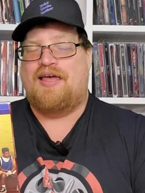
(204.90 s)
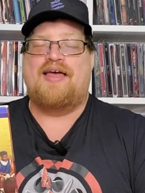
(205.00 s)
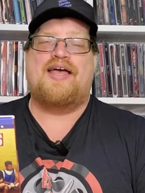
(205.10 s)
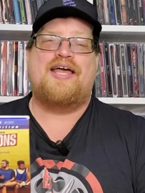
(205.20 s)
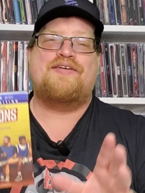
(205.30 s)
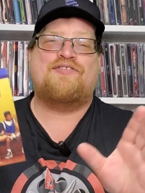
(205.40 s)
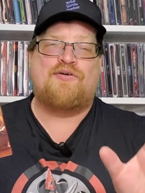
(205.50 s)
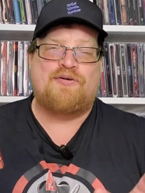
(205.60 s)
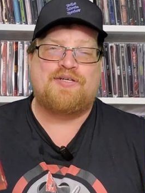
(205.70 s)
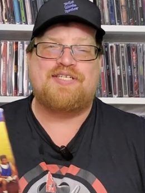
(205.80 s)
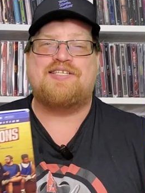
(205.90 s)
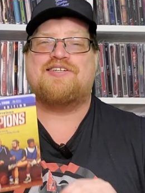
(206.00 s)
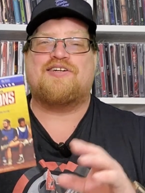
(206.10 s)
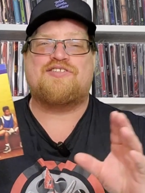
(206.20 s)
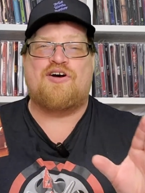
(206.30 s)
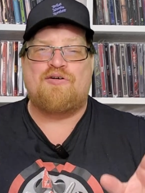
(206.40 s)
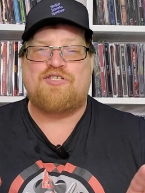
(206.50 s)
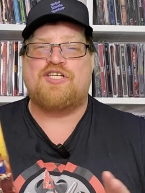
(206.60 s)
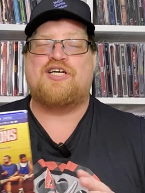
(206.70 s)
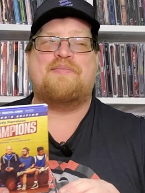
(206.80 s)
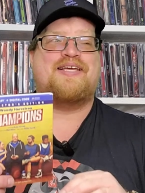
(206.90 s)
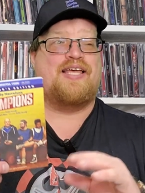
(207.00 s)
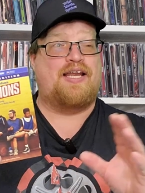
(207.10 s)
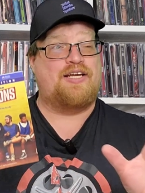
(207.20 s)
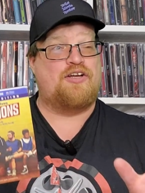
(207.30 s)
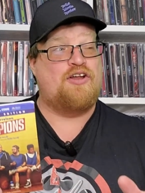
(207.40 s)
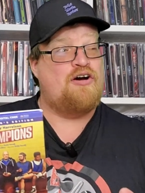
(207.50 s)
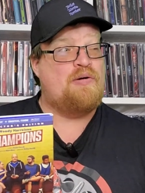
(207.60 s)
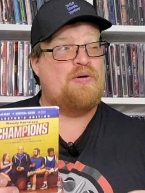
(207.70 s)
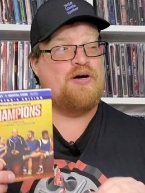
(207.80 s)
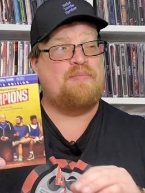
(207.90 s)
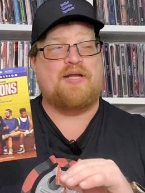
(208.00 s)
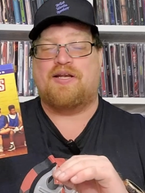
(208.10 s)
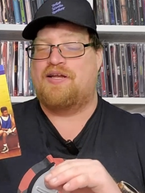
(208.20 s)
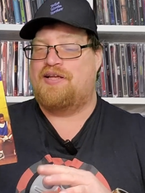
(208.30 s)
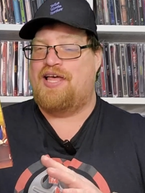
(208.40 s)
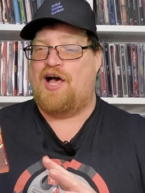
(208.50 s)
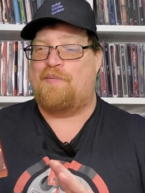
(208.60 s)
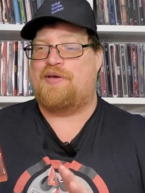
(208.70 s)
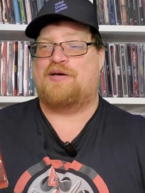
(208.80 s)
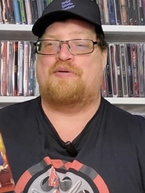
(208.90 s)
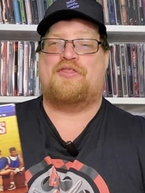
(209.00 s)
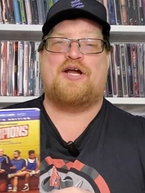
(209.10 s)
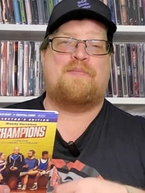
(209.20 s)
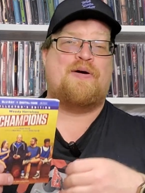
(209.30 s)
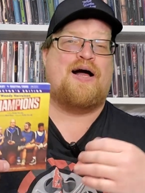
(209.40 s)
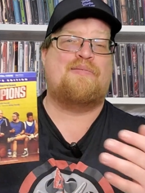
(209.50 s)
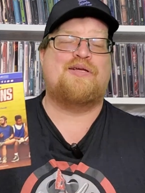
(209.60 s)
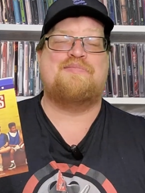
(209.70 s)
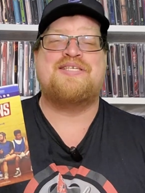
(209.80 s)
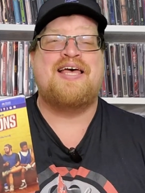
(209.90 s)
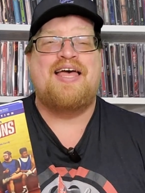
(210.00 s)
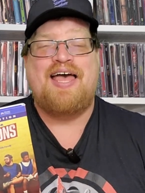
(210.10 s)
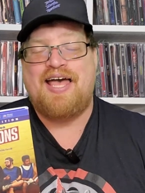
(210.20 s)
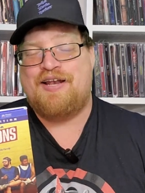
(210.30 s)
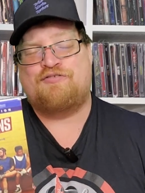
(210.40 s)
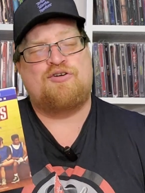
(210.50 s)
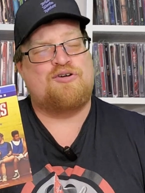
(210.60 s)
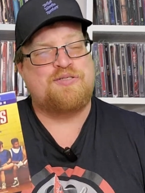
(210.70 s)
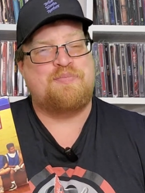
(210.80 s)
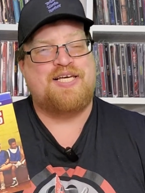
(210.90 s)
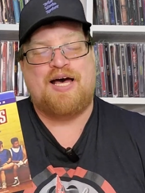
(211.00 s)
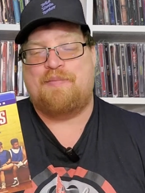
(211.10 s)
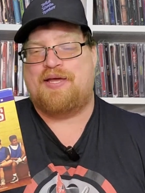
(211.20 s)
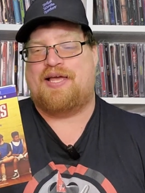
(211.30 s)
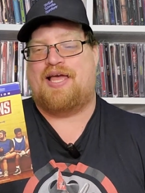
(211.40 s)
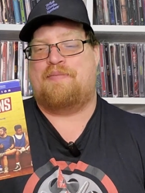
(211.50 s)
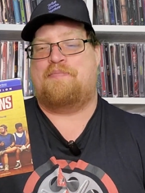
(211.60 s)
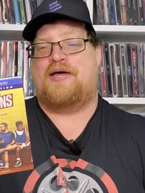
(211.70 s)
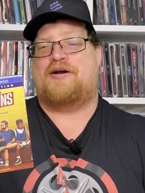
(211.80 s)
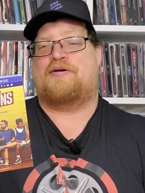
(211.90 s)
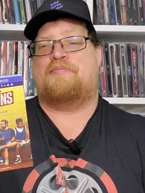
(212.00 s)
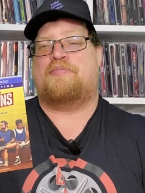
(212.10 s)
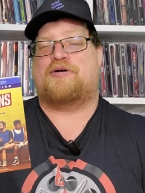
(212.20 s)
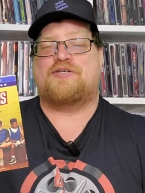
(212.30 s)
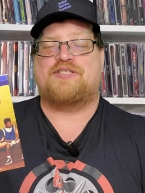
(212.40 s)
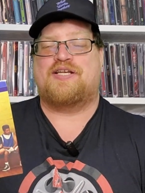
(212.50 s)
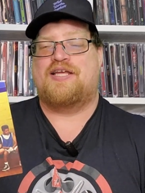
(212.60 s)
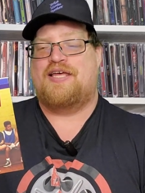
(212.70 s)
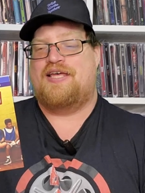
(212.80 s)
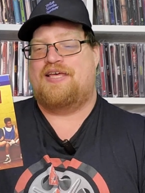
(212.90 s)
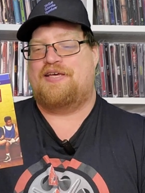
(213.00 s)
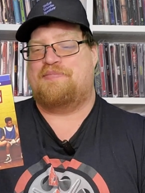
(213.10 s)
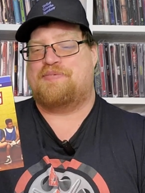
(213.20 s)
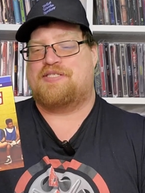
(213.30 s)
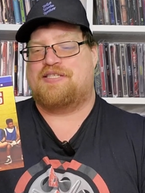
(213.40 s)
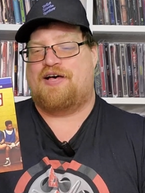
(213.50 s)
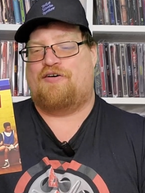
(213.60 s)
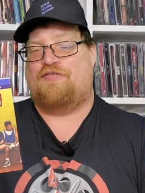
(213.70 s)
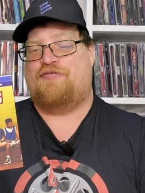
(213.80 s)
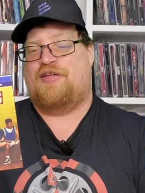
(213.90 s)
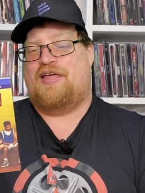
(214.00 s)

and of course he starts coaching them and getting to know them and helping them with their problems and of course becoming a better person himself